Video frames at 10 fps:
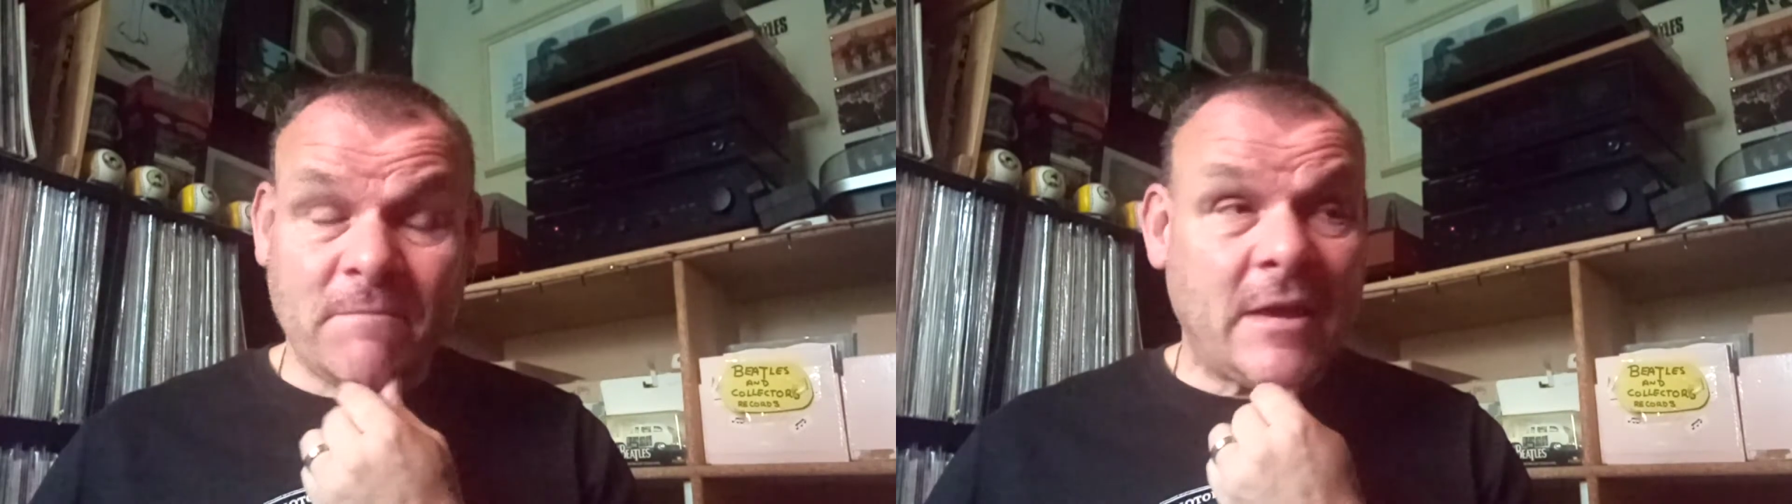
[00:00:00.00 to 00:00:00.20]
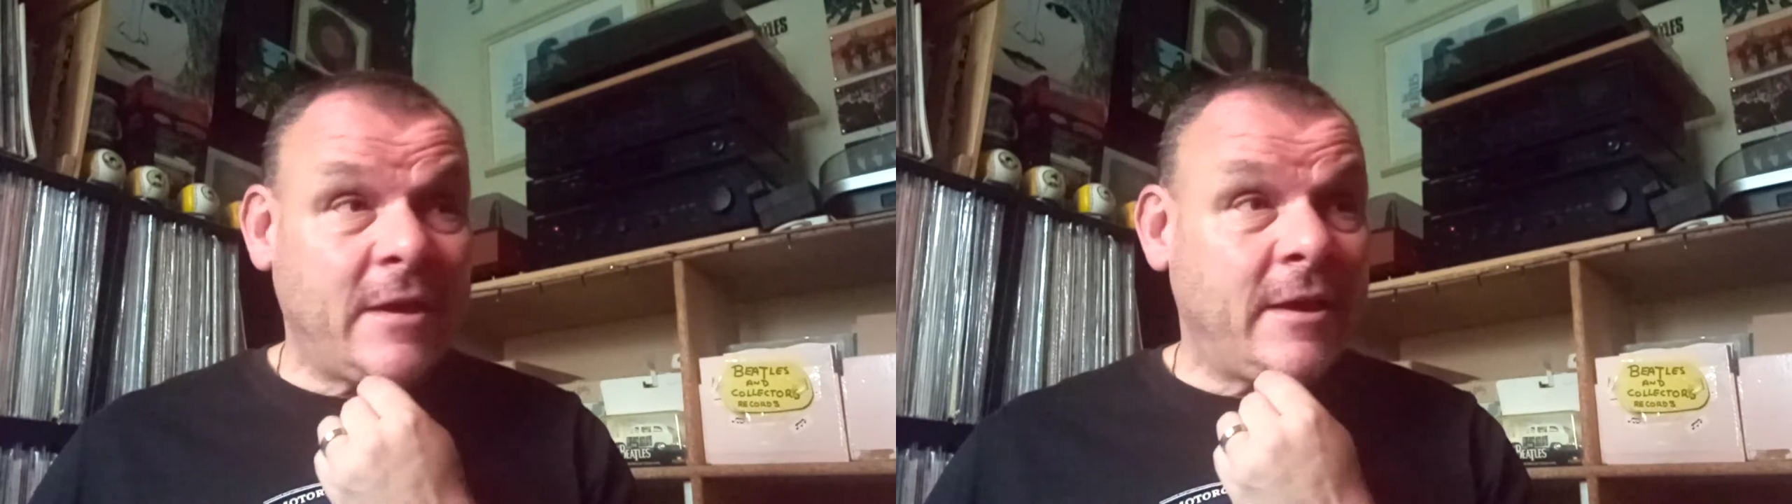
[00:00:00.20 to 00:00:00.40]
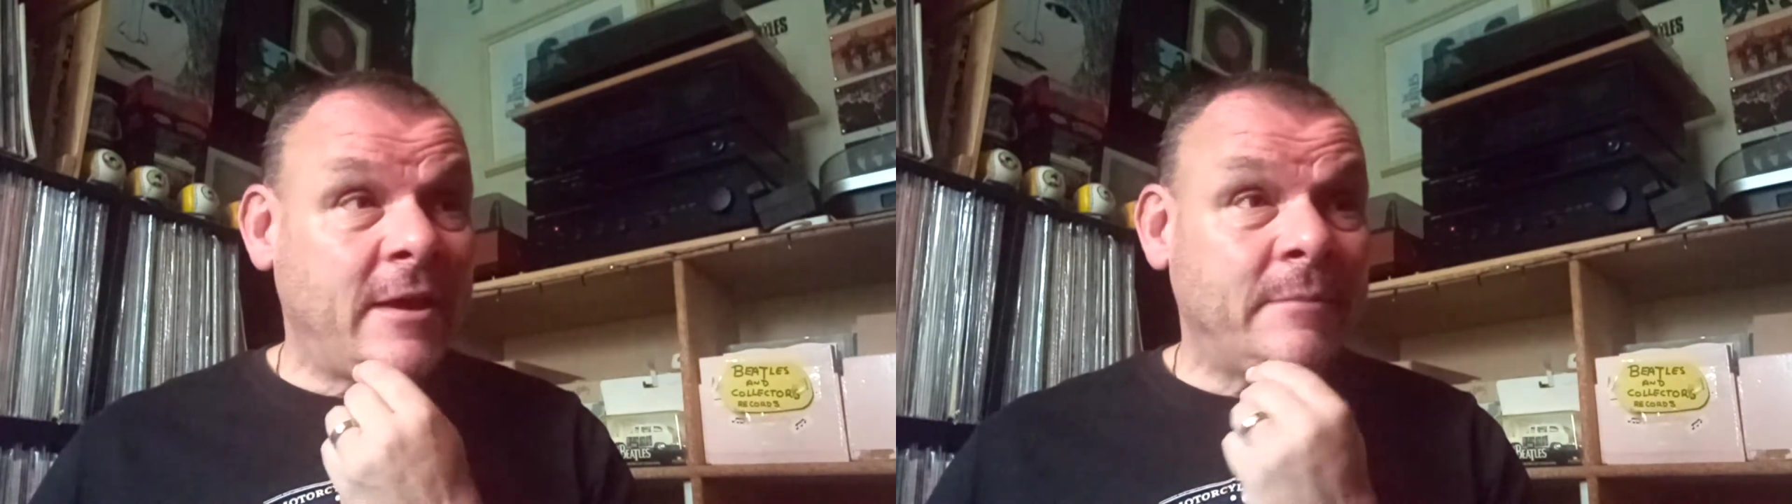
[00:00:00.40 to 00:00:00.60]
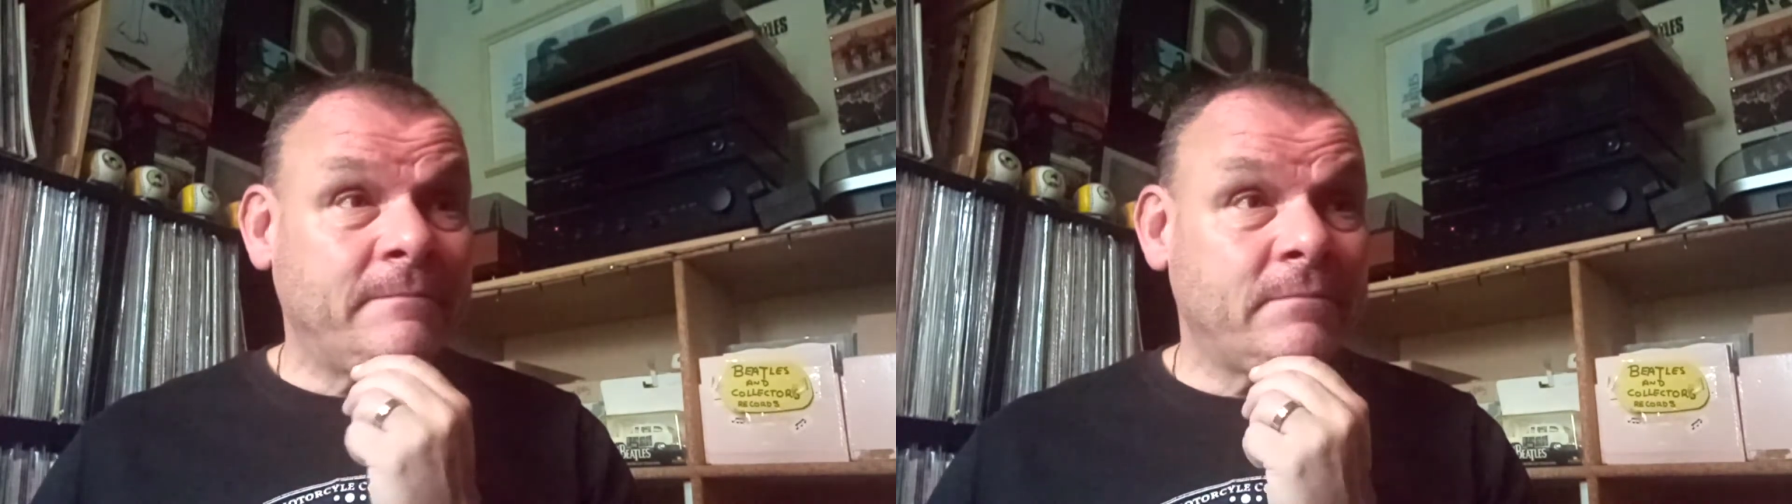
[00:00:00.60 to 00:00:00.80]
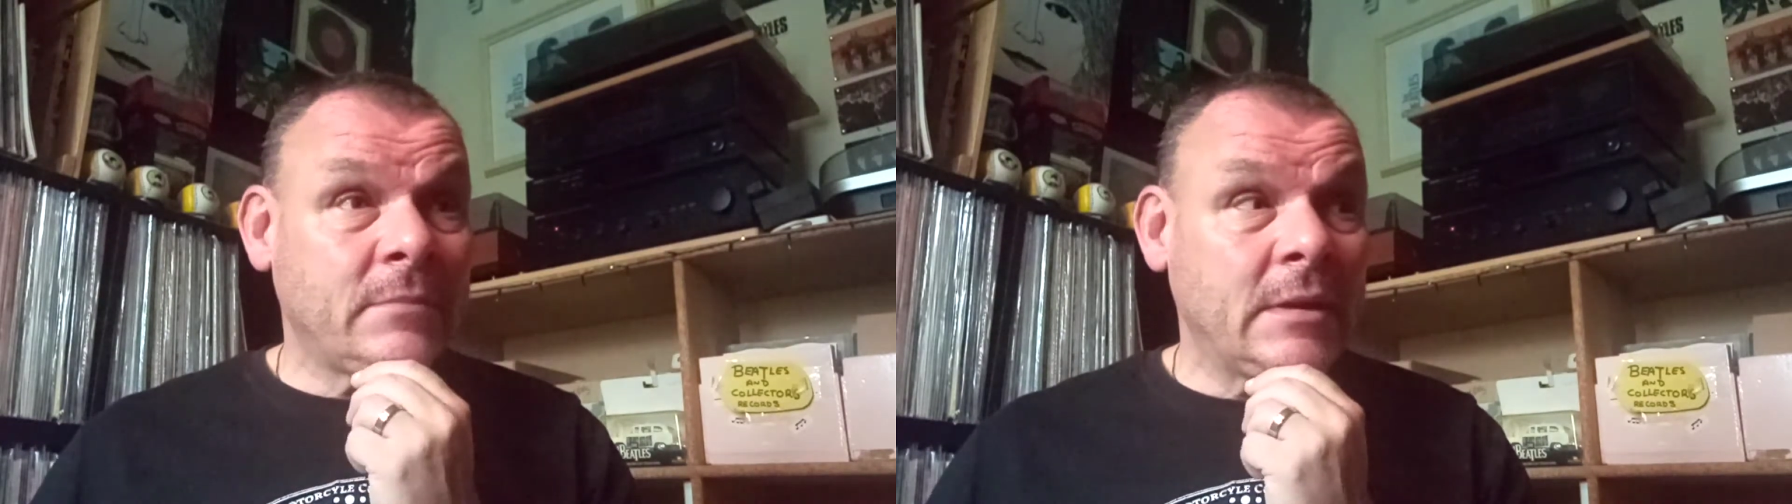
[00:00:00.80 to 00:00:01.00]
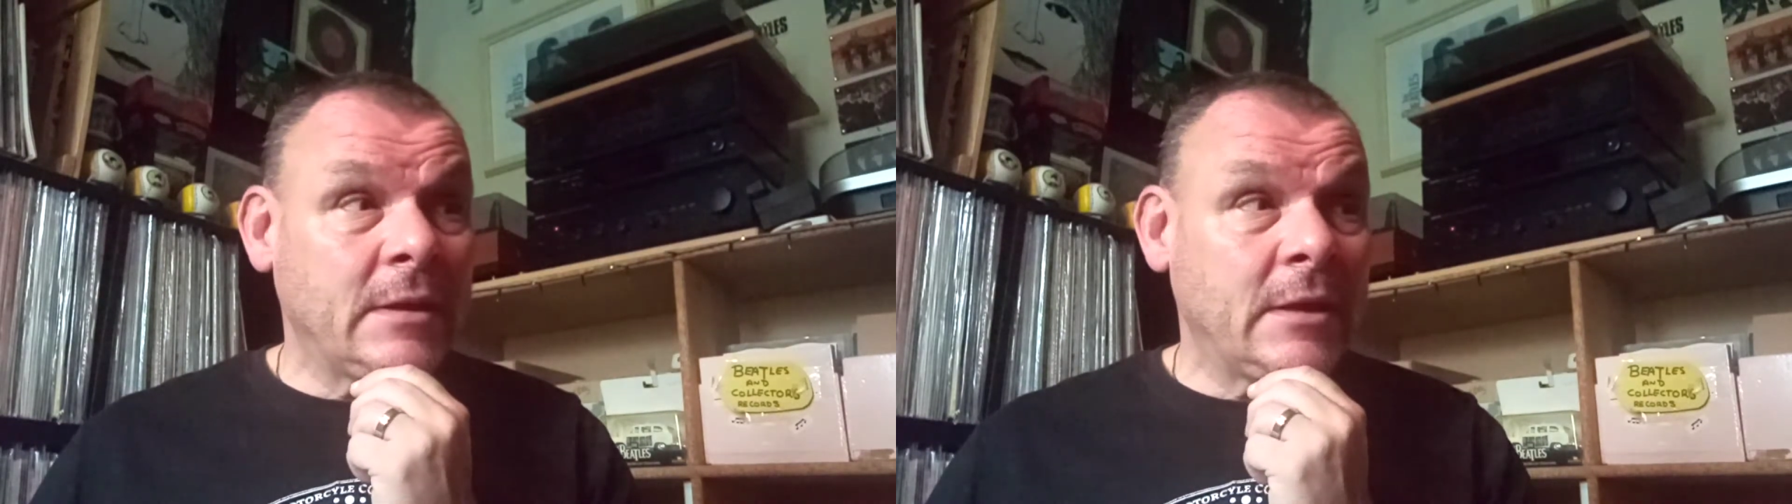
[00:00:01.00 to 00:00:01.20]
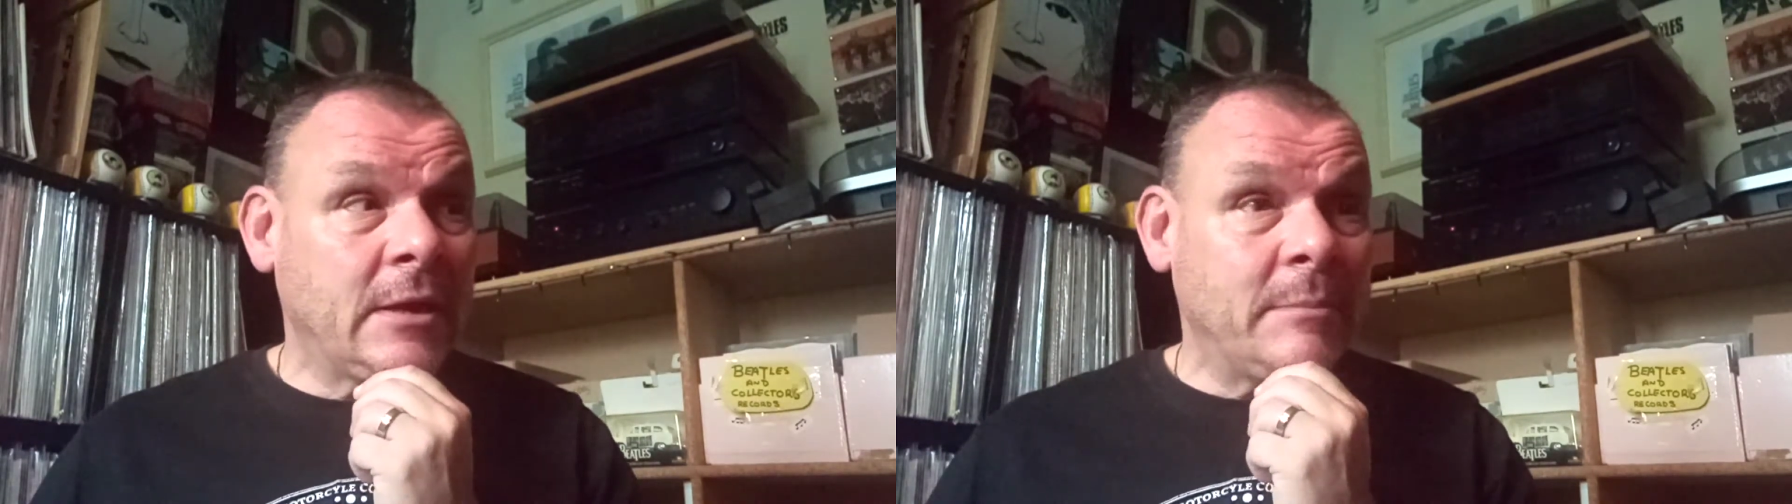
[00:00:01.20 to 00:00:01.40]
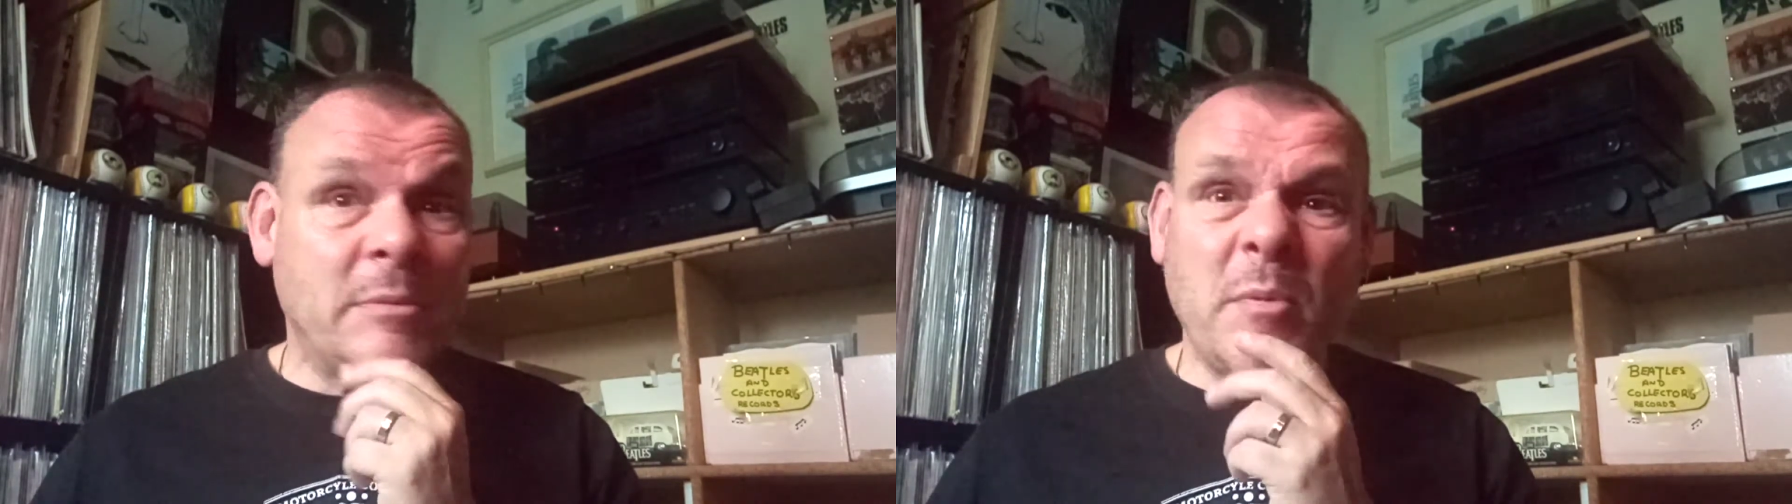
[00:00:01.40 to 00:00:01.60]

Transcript: My